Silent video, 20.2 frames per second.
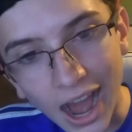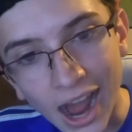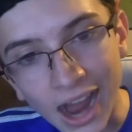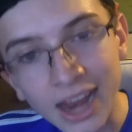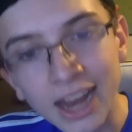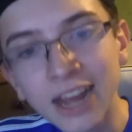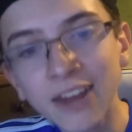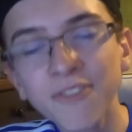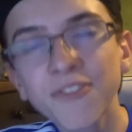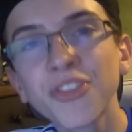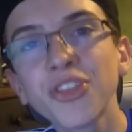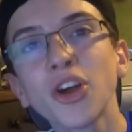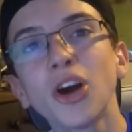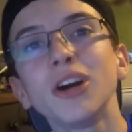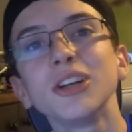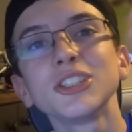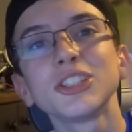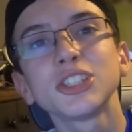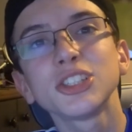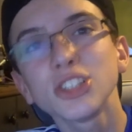have
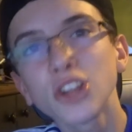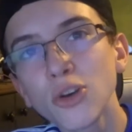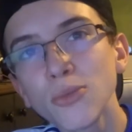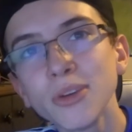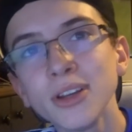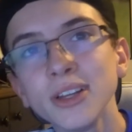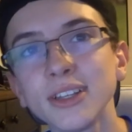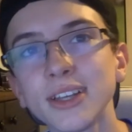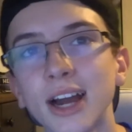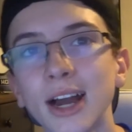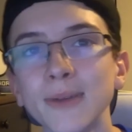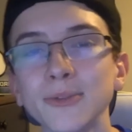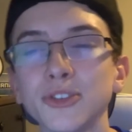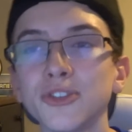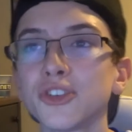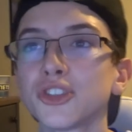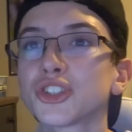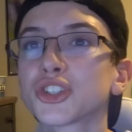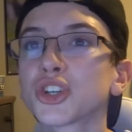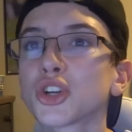thought so many times of
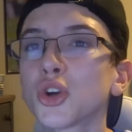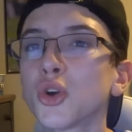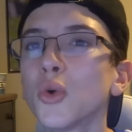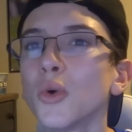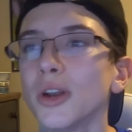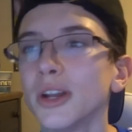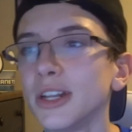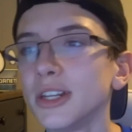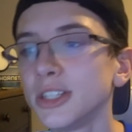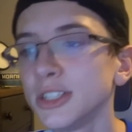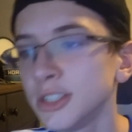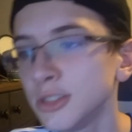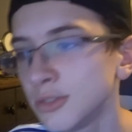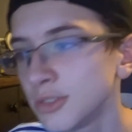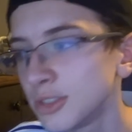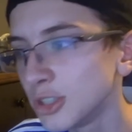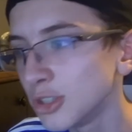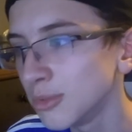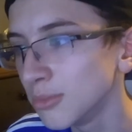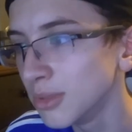just quitting
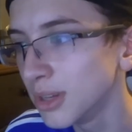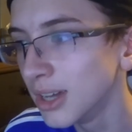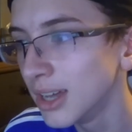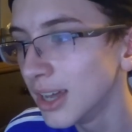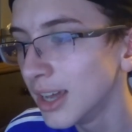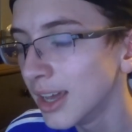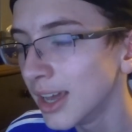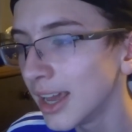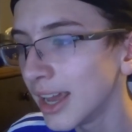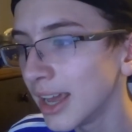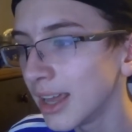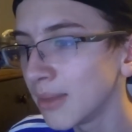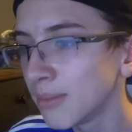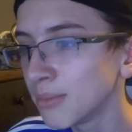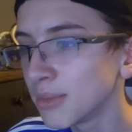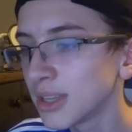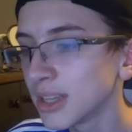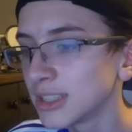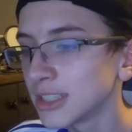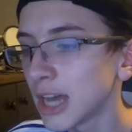YouTube, and
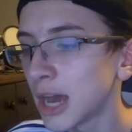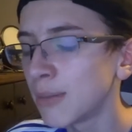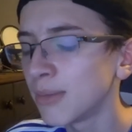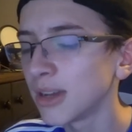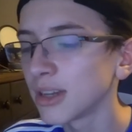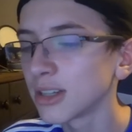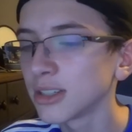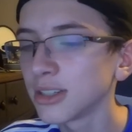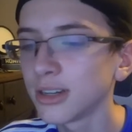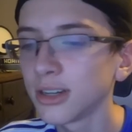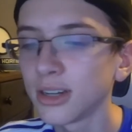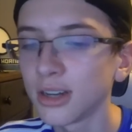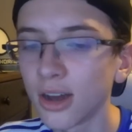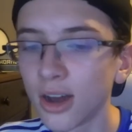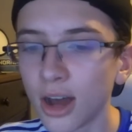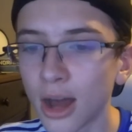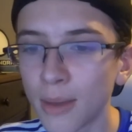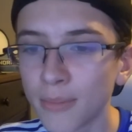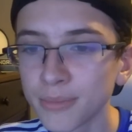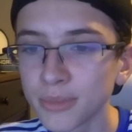because I'm like, oh,
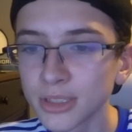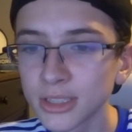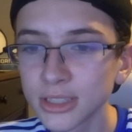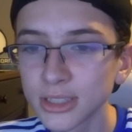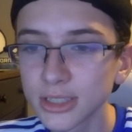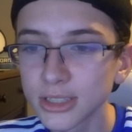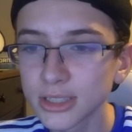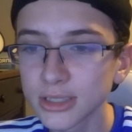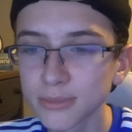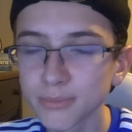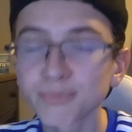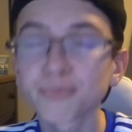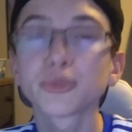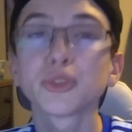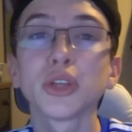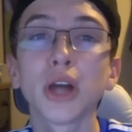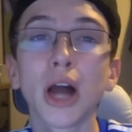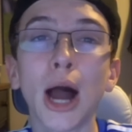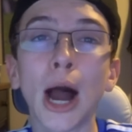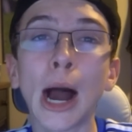
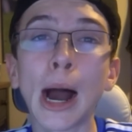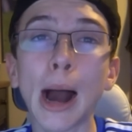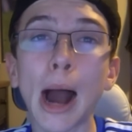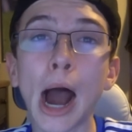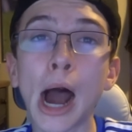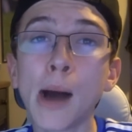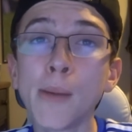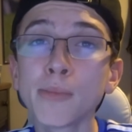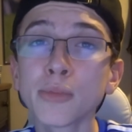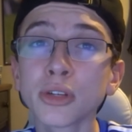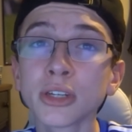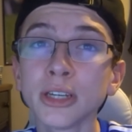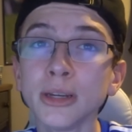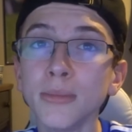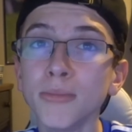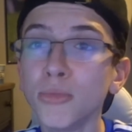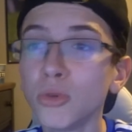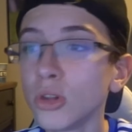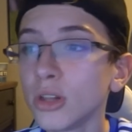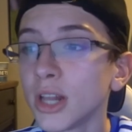I'm gonna
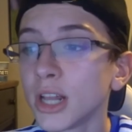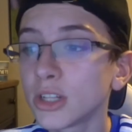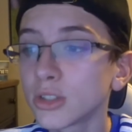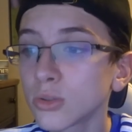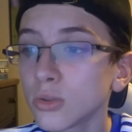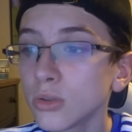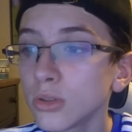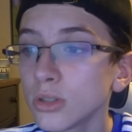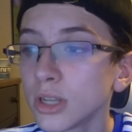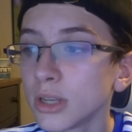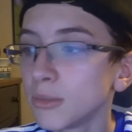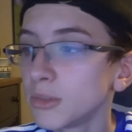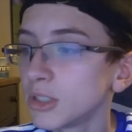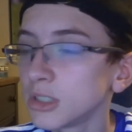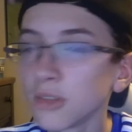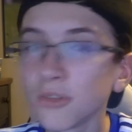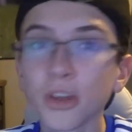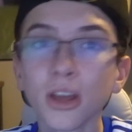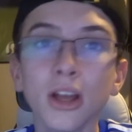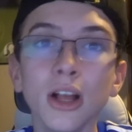get bullied at school today
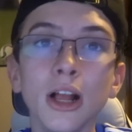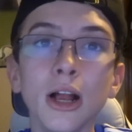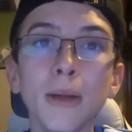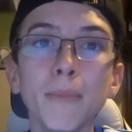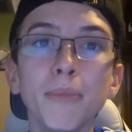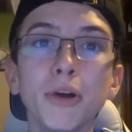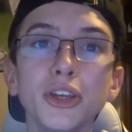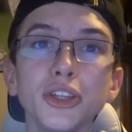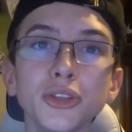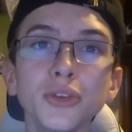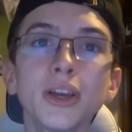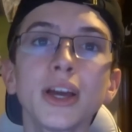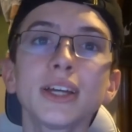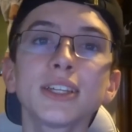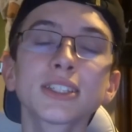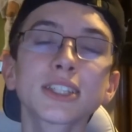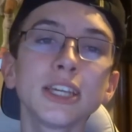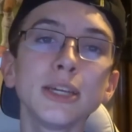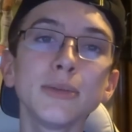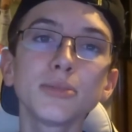because of it. But you
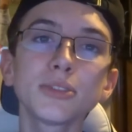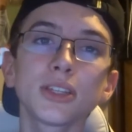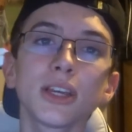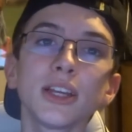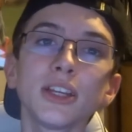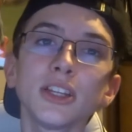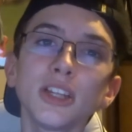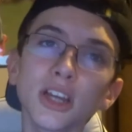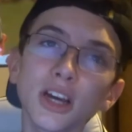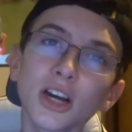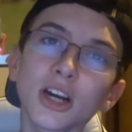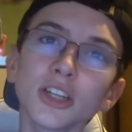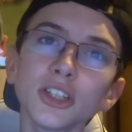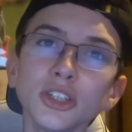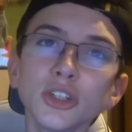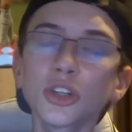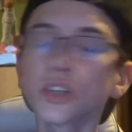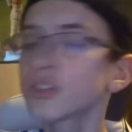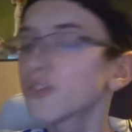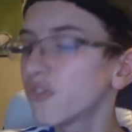guys keep saying, no,
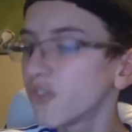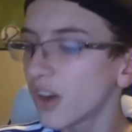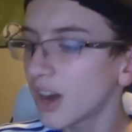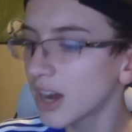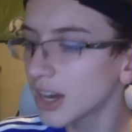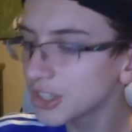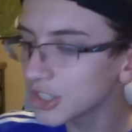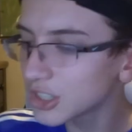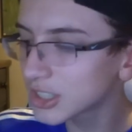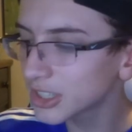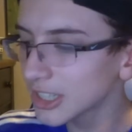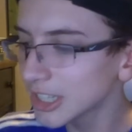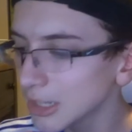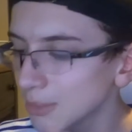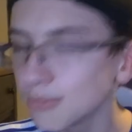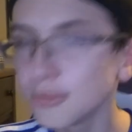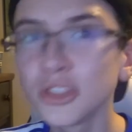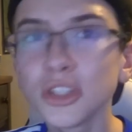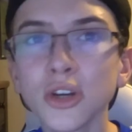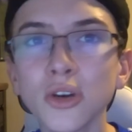you're fine, just
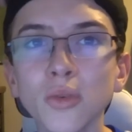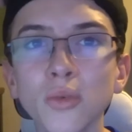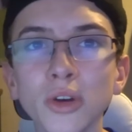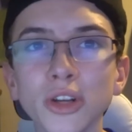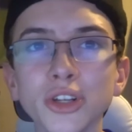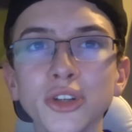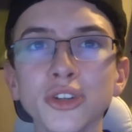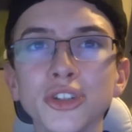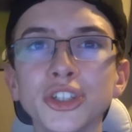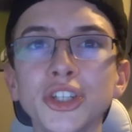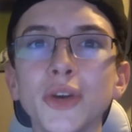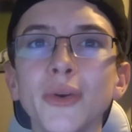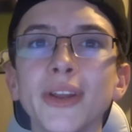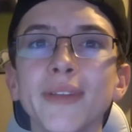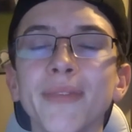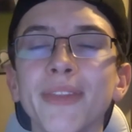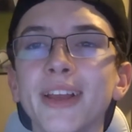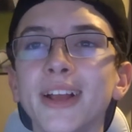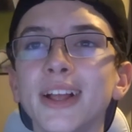keep doing what you're doing.